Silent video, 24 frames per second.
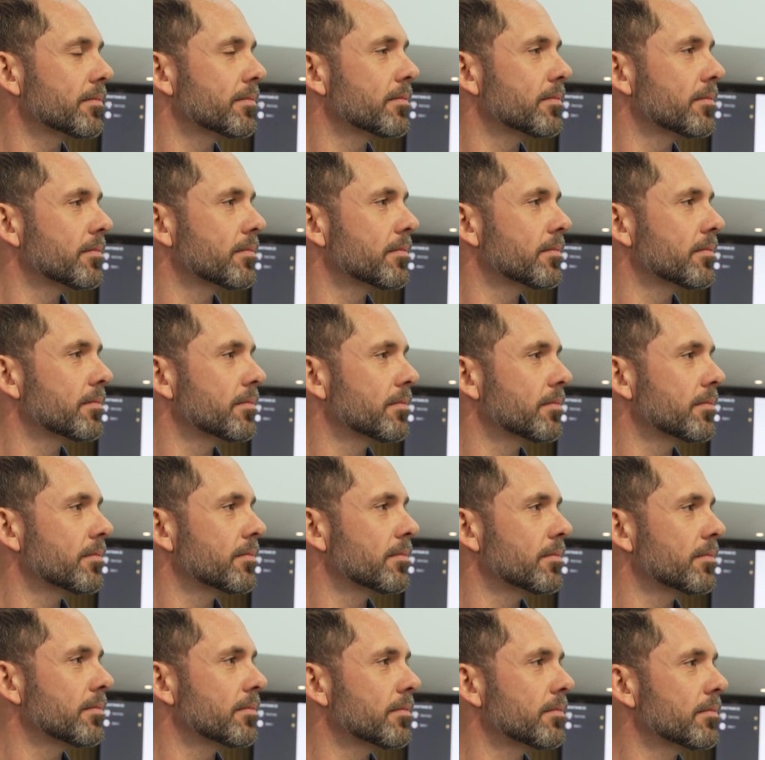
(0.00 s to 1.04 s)

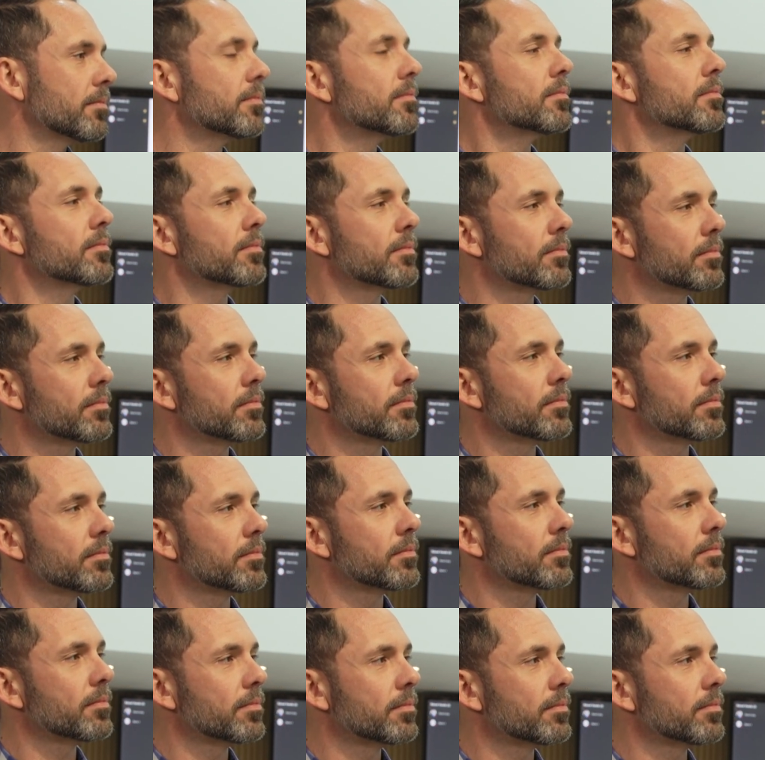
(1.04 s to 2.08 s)

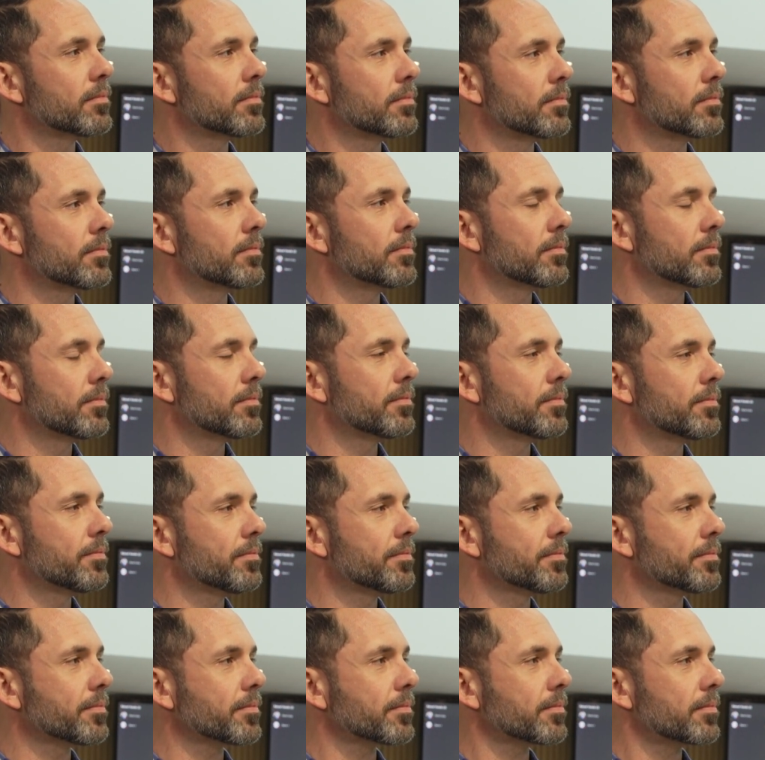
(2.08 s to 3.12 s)

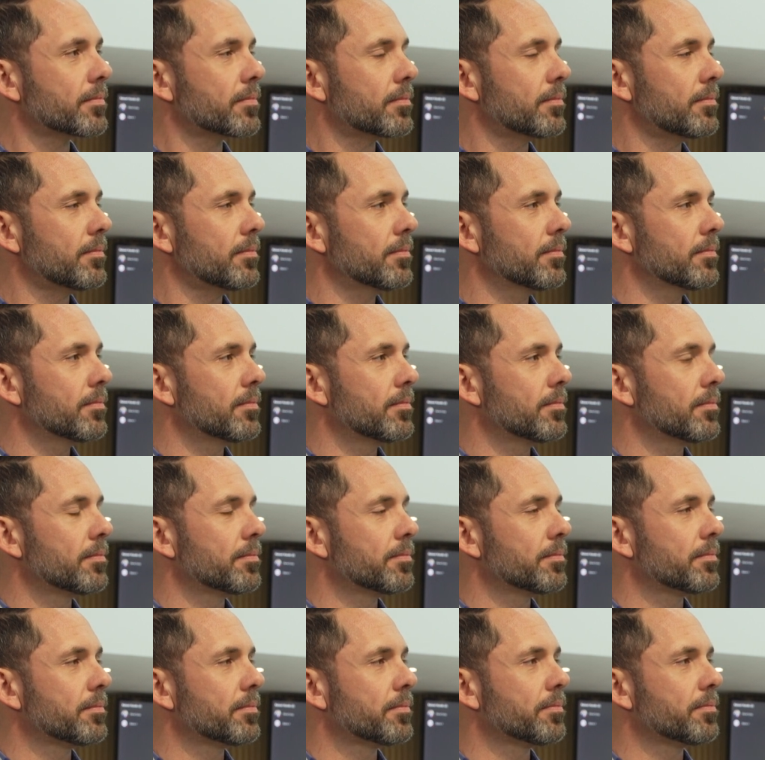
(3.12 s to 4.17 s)

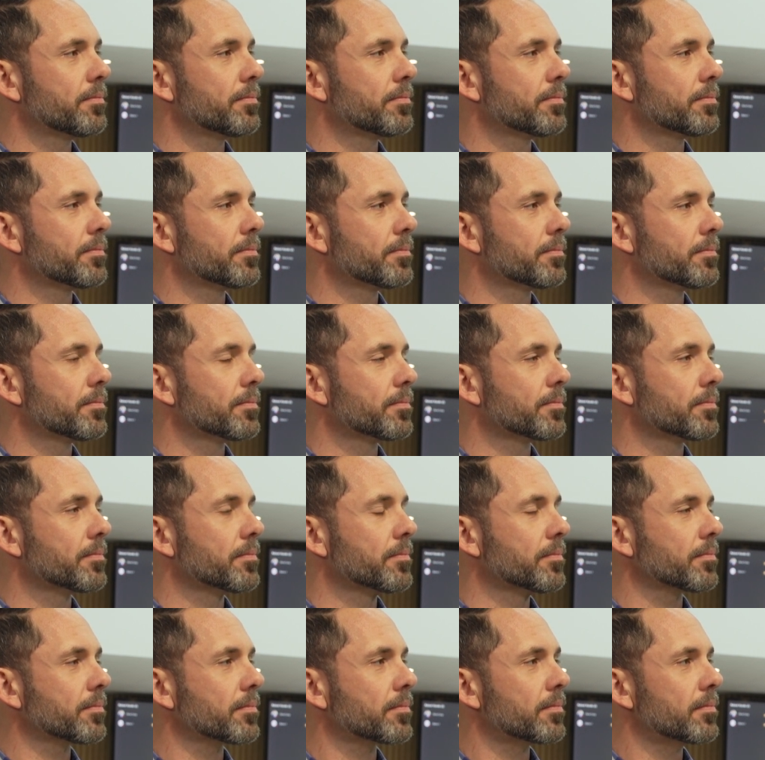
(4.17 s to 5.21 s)

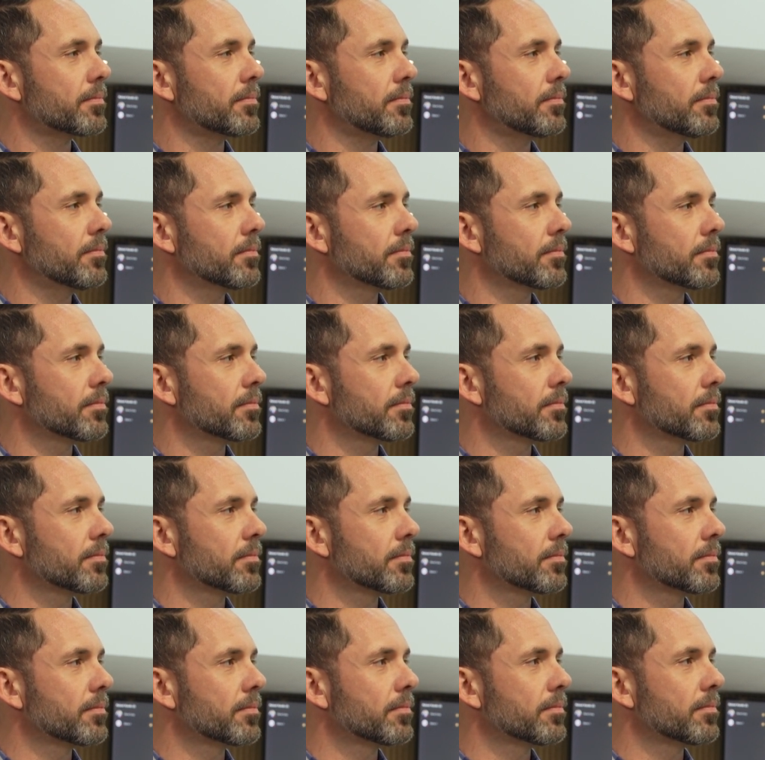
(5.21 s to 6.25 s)

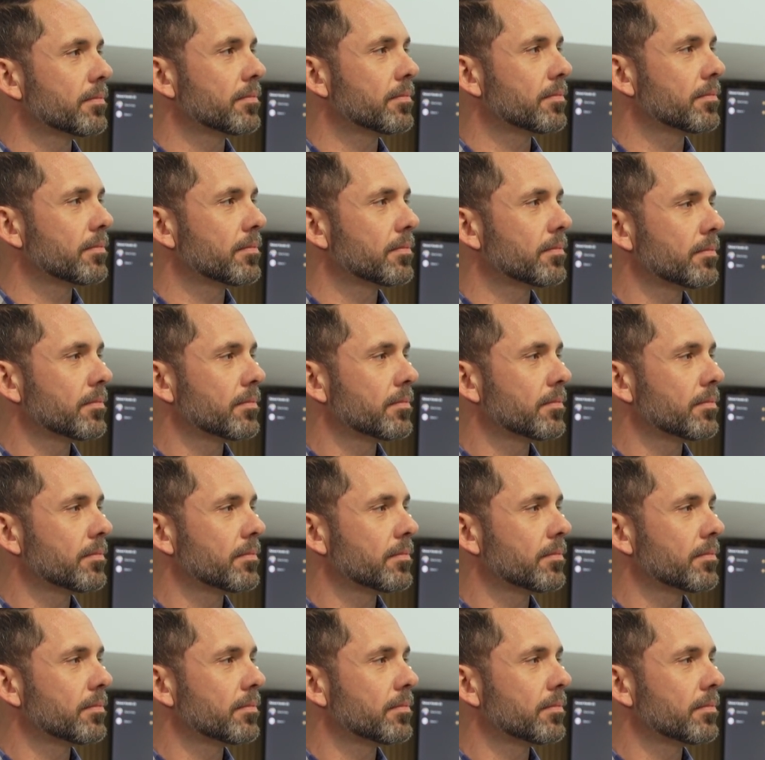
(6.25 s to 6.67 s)
[no speech]